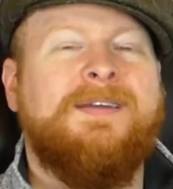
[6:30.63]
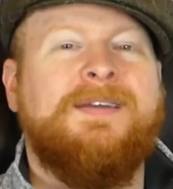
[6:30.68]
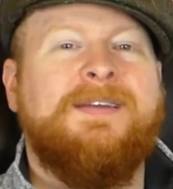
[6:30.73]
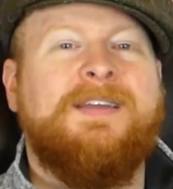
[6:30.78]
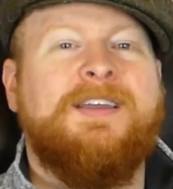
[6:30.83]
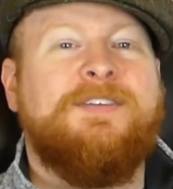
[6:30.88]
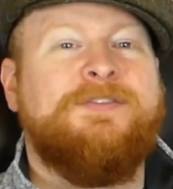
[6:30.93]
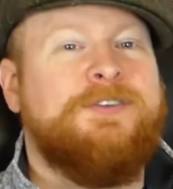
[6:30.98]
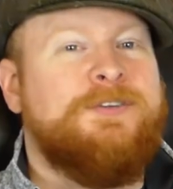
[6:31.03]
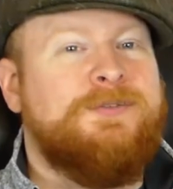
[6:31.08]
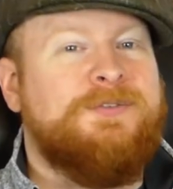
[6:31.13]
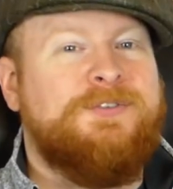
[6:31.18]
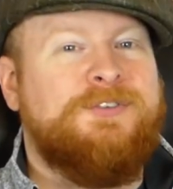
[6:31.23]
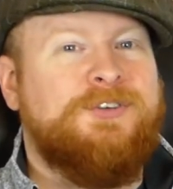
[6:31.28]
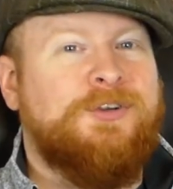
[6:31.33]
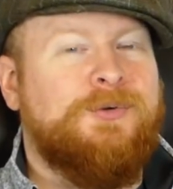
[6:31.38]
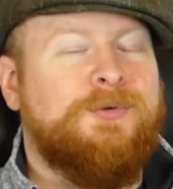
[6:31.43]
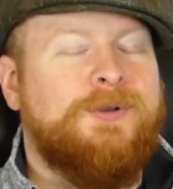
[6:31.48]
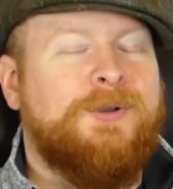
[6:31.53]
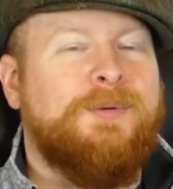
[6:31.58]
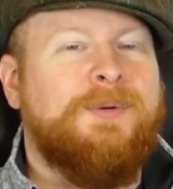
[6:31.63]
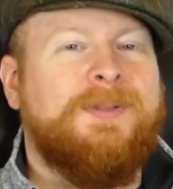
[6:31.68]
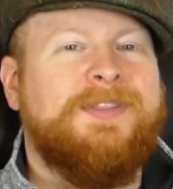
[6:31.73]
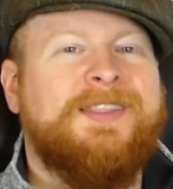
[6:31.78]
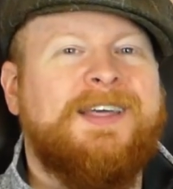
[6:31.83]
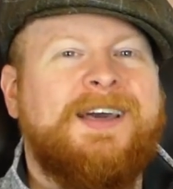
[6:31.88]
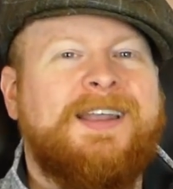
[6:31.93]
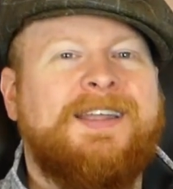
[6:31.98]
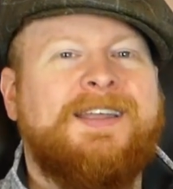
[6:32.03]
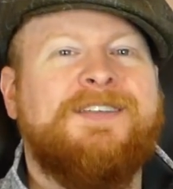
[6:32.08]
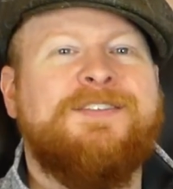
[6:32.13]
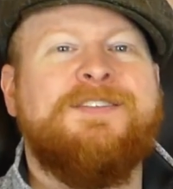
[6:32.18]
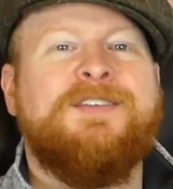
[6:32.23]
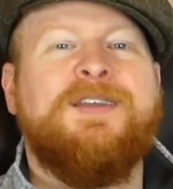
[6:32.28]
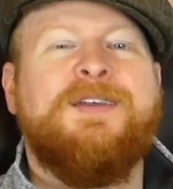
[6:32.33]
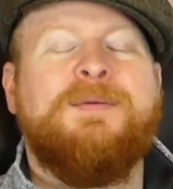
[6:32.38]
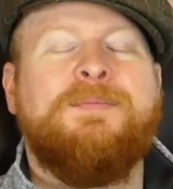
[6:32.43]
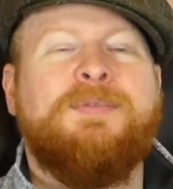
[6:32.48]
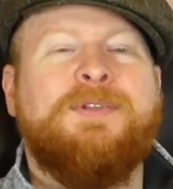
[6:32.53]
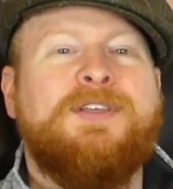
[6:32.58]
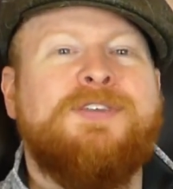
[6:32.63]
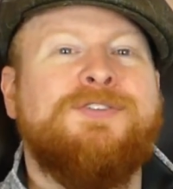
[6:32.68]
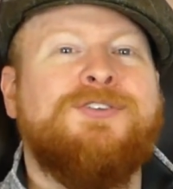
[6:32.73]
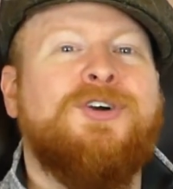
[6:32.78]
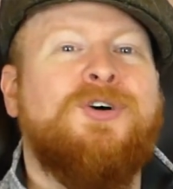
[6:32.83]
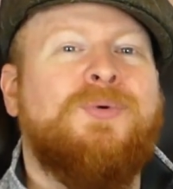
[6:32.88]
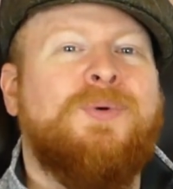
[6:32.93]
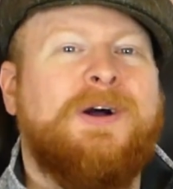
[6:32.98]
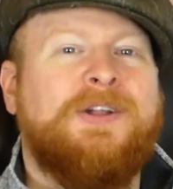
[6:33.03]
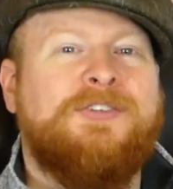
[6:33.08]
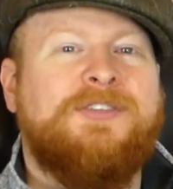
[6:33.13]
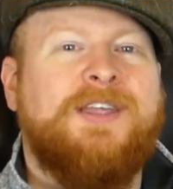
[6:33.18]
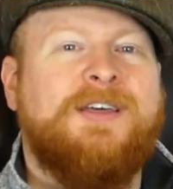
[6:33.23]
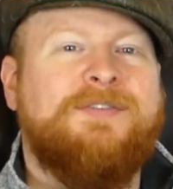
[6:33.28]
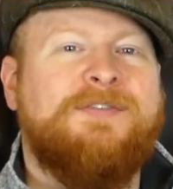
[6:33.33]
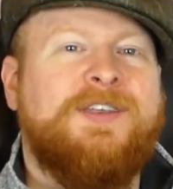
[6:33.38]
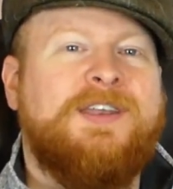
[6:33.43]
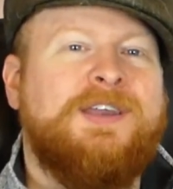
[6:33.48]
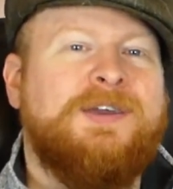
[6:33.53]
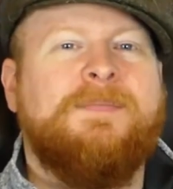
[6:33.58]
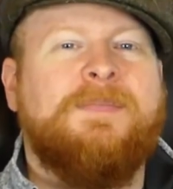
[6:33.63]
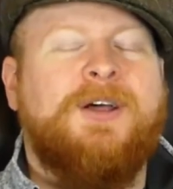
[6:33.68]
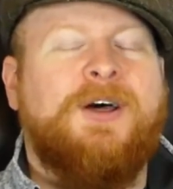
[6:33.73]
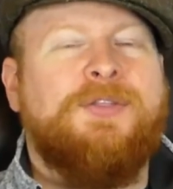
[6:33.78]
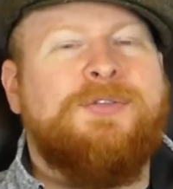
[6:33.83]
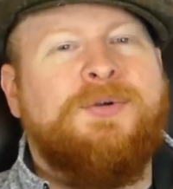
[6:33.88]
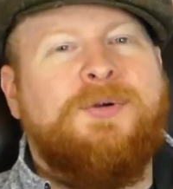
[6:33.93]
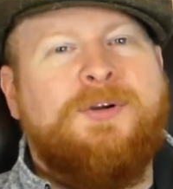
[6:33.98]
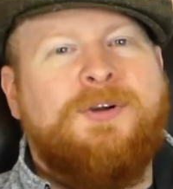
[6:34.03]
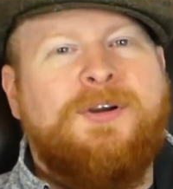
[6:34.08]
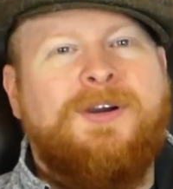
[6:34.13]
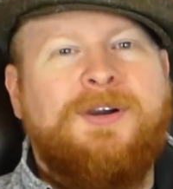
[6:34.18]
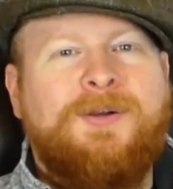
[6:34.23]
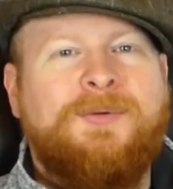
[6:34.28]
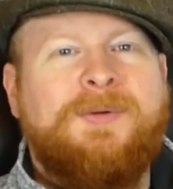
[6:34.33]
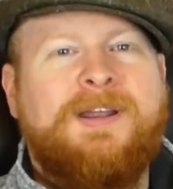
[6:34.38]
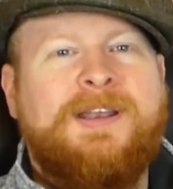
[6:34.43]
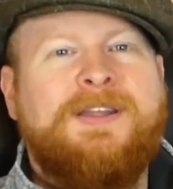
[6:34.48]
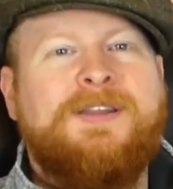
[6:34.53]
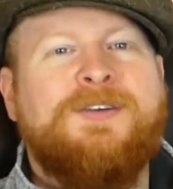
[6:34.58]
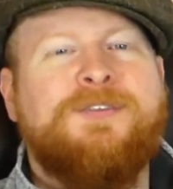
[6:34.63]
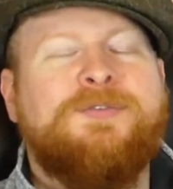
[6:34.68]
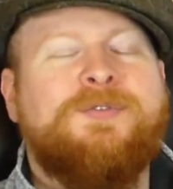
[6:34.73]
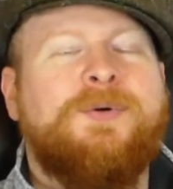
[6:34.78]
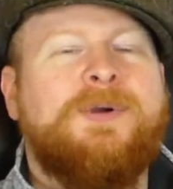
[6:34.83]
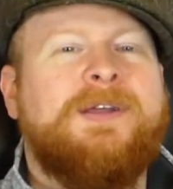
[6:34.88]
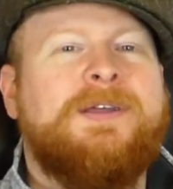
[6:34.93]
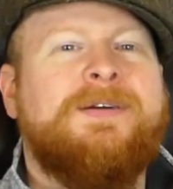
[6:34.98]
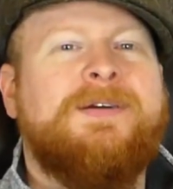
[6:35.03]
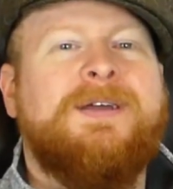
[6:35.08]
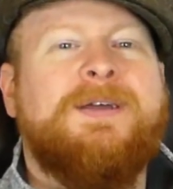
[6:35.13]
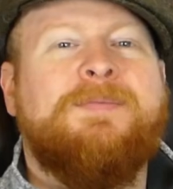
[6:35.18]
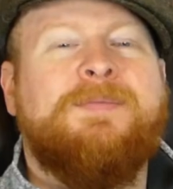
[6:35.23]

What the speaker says: If you don't know what that is, please go watch that video. I'll throw a card right here for you.